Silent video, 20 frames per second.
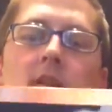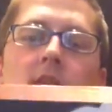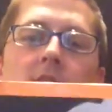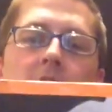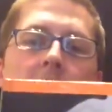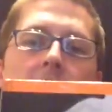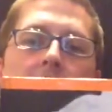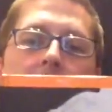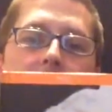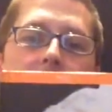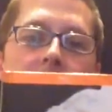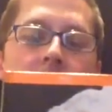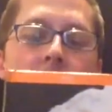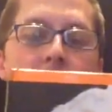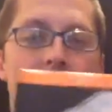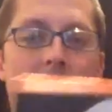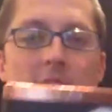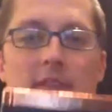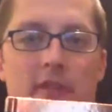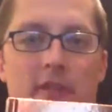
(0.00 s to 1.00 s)
and I
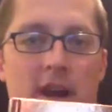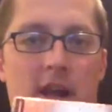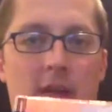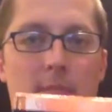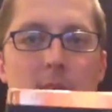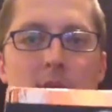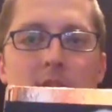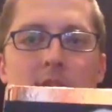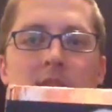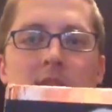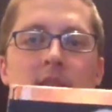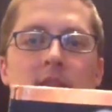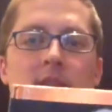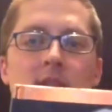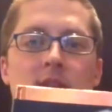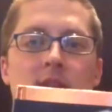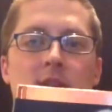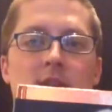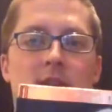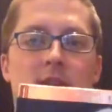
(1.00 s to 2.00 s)
highly recommend
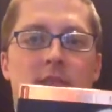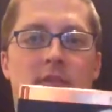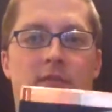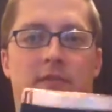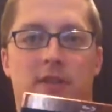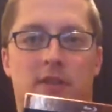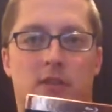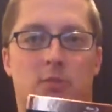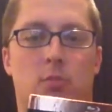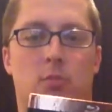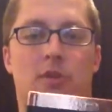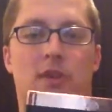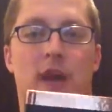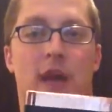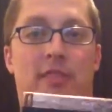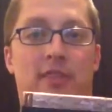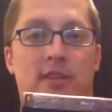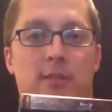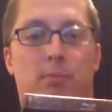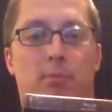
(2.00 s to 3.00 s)
this one
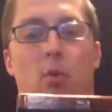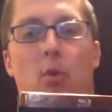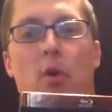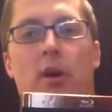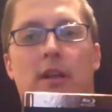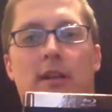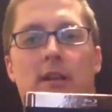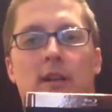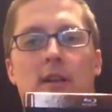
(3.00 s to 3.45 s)
at this point.